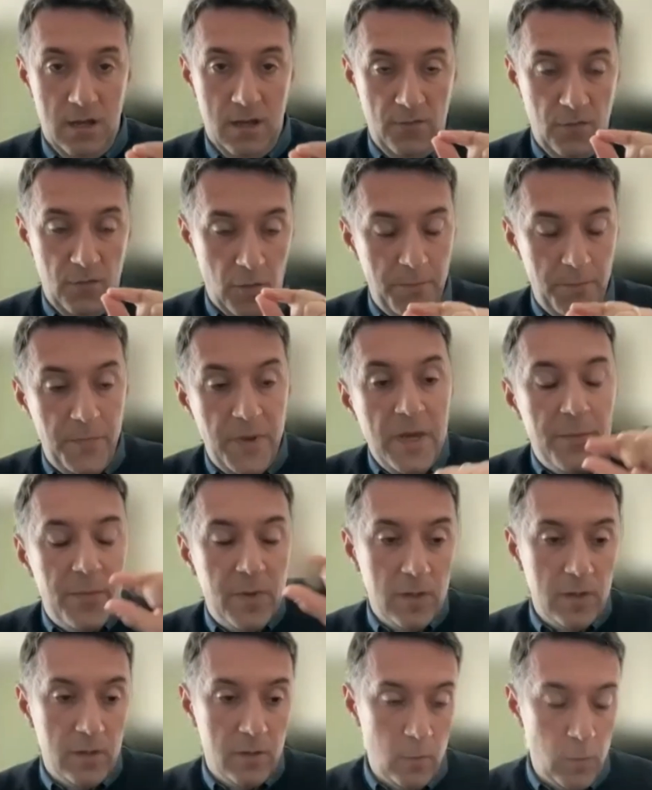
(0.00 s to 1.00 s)
for
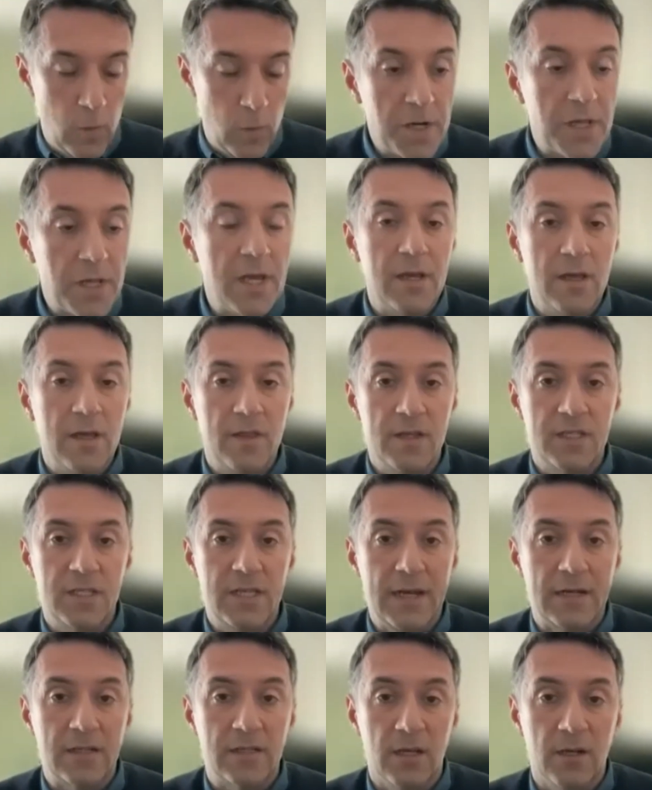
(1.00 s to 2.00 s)
people working in the
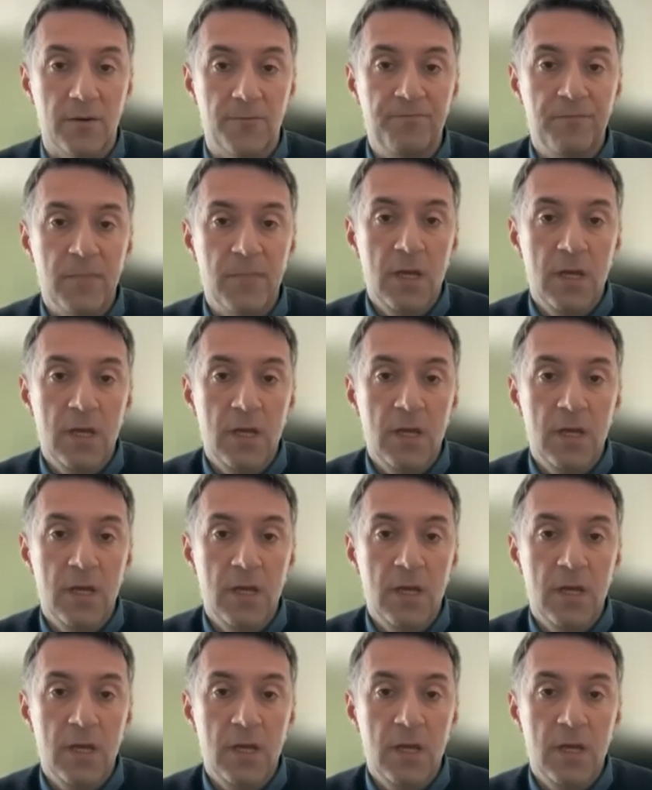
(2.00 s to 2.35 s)
sector,